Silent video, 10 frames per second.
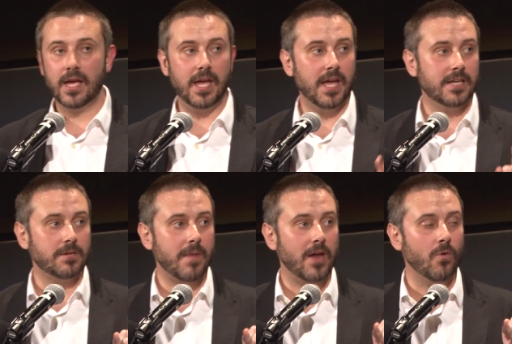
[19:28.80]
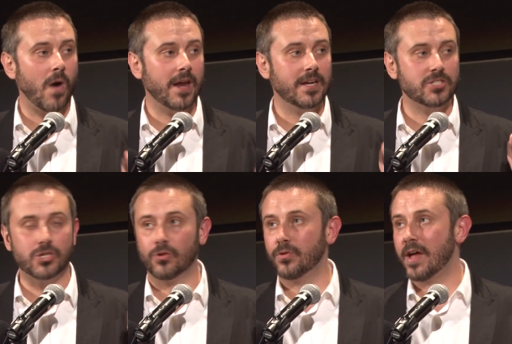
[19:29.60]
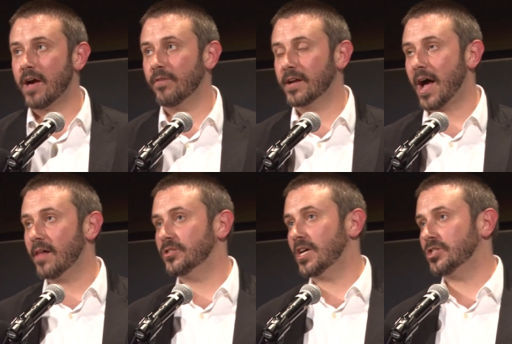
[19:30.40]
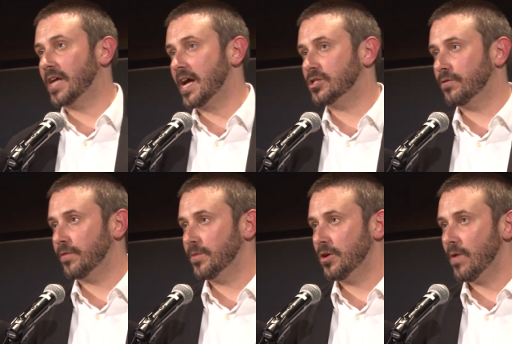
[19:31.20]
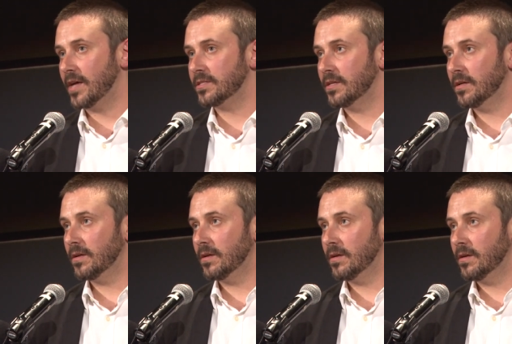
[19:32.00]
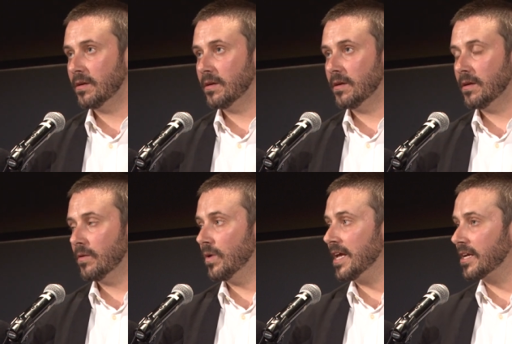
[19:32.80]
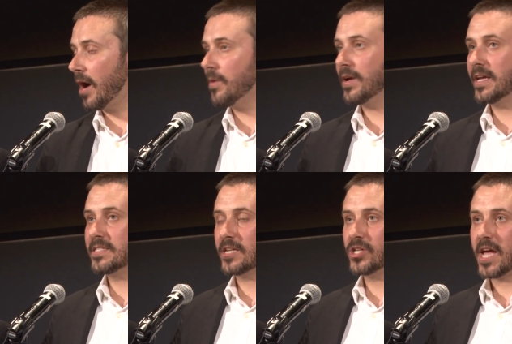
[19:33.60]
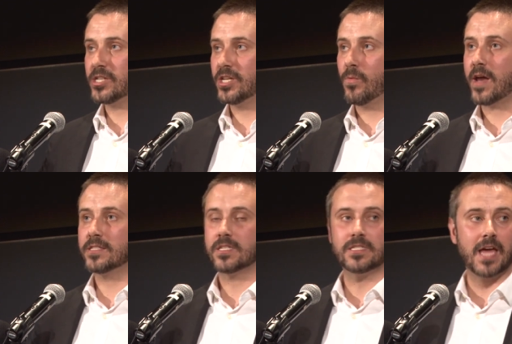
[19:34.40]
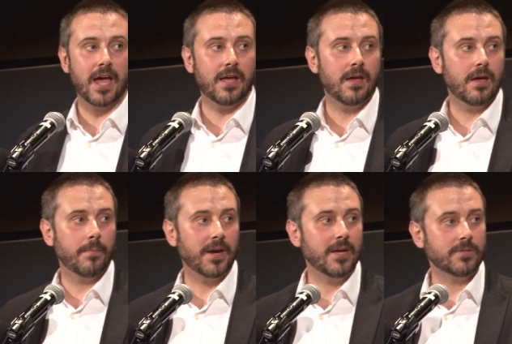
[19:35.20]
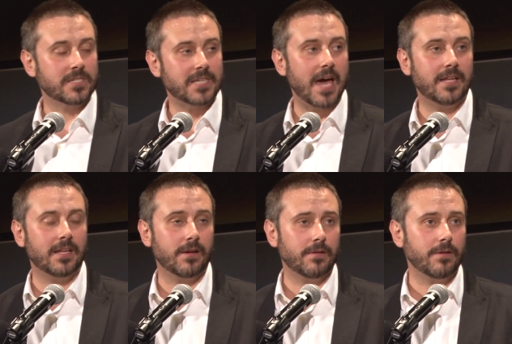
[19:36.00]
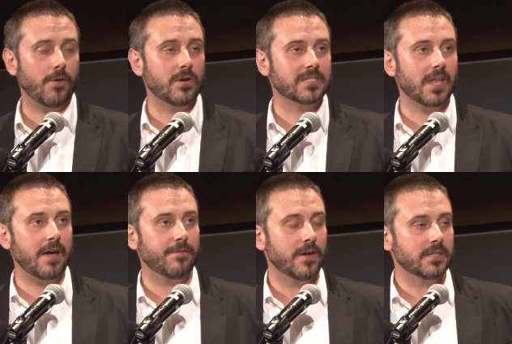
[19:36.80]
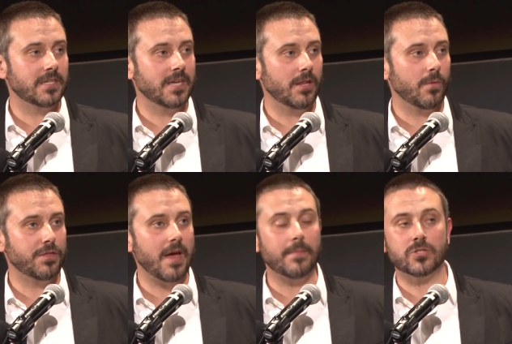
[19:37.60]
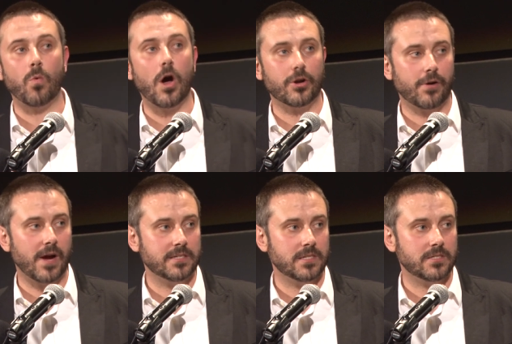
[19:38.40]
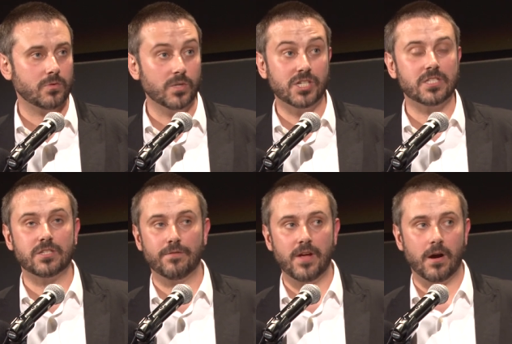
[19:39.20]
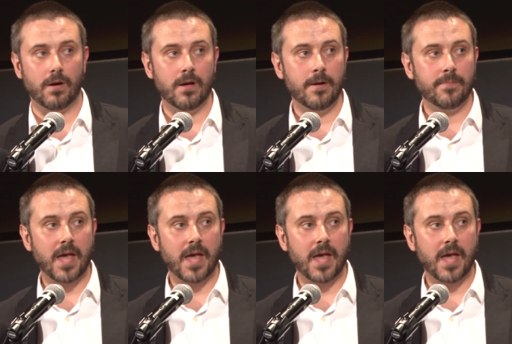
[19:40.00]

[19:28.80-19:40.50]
He is a man who wanted his children to have a college education from the US. When he had come here to get his education, he wanted to stay, but he decided to de devote his life to dealing with Yemen's water crisis, which is severe.